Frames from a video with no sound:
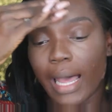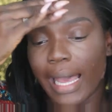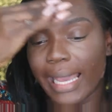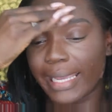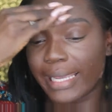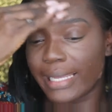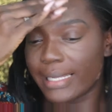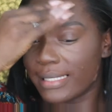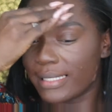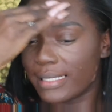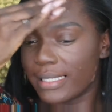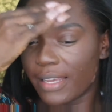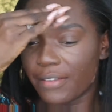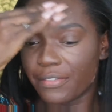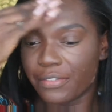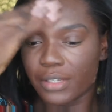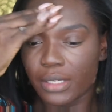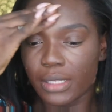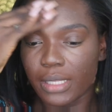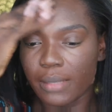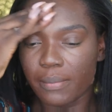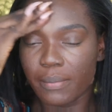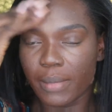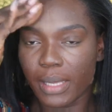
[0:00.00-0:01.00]
I can
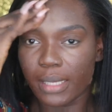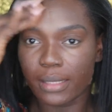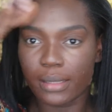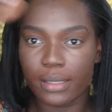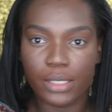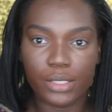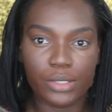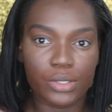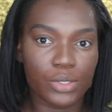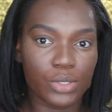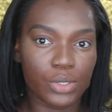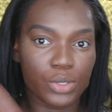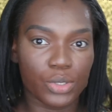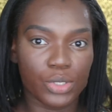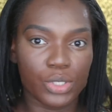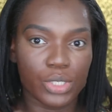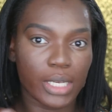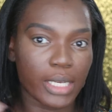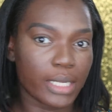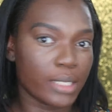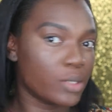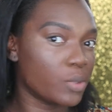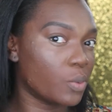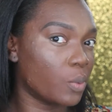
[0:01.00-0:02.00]
definitely make these two
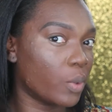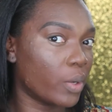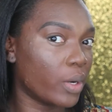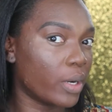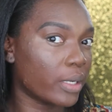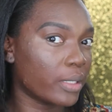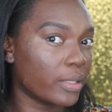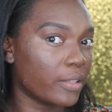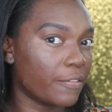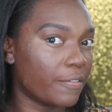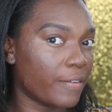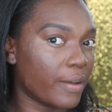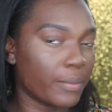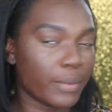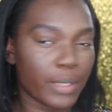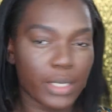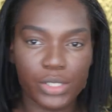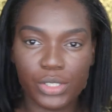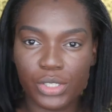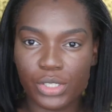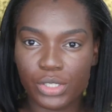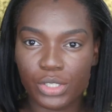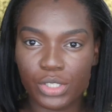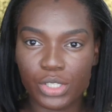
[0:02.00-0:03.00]
shades work. The
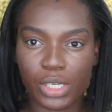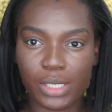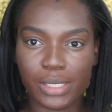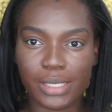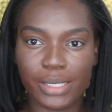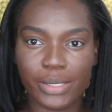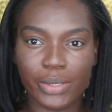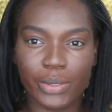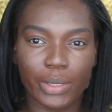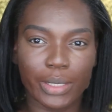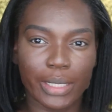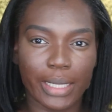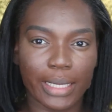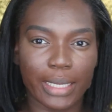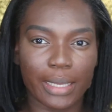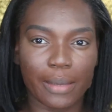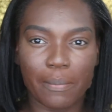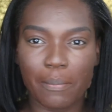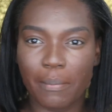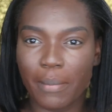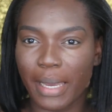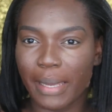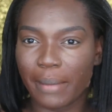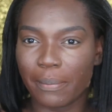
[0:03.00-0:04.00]
foundation does look like
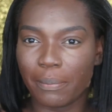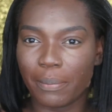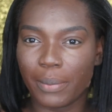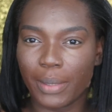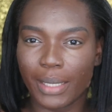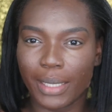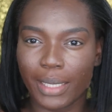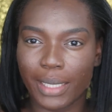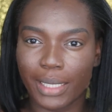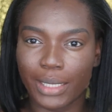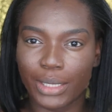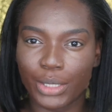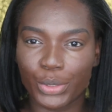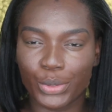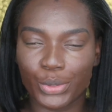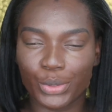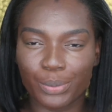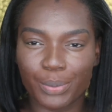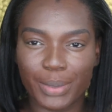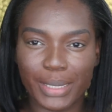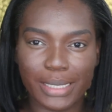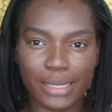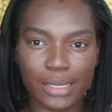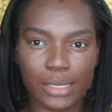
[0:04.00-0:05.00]
it might be a little
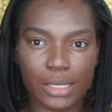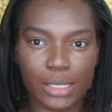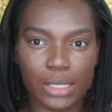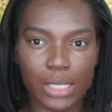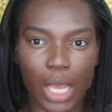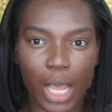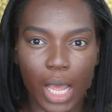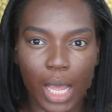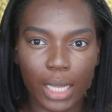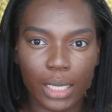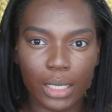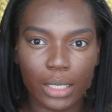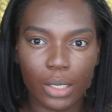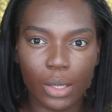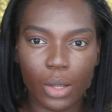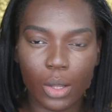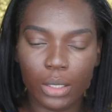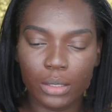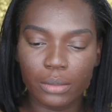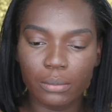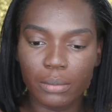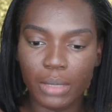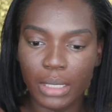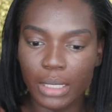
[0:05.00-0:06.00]
bit dark
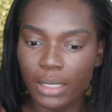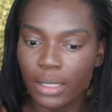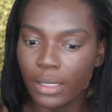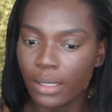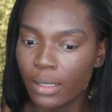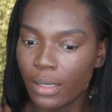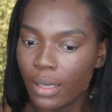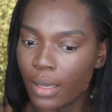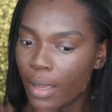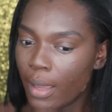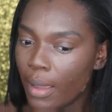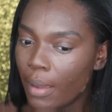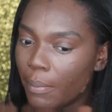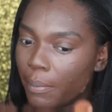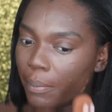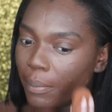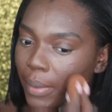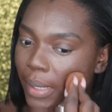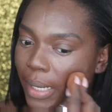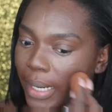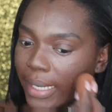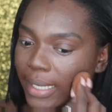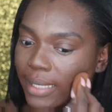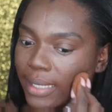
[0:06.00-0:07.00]
on me, but I